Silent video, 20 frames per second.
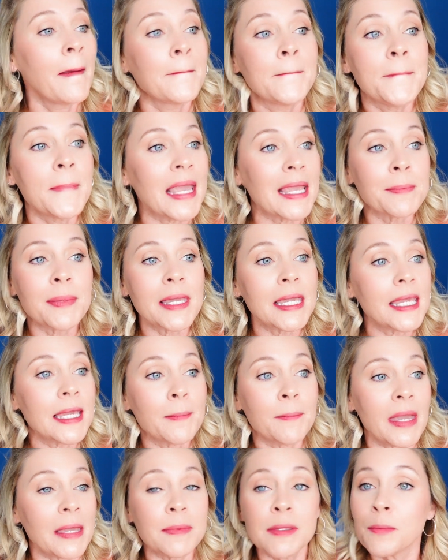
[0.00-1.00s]
Maybe,
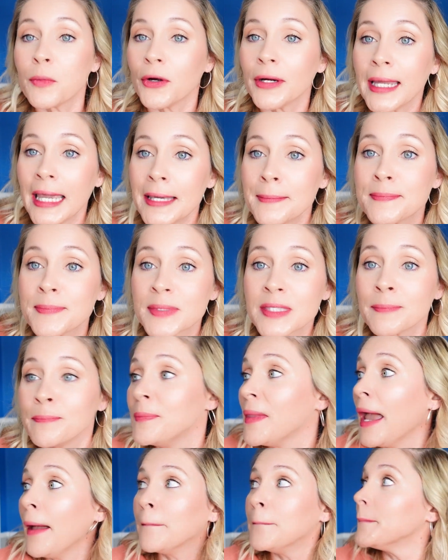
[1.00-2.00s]
maybe more games,
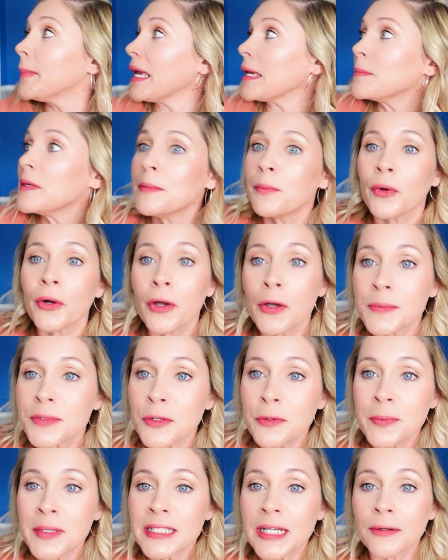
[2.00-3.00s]
maybe more
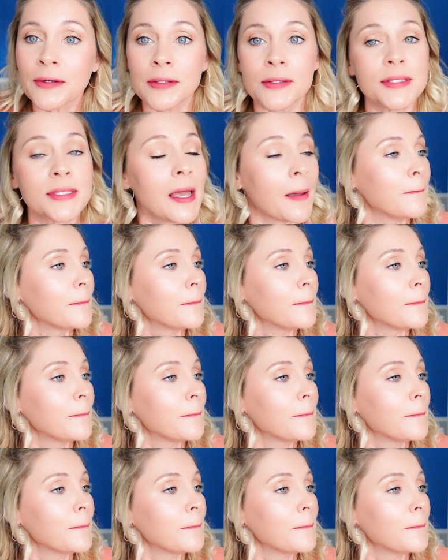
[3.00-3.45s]
homeschool materials,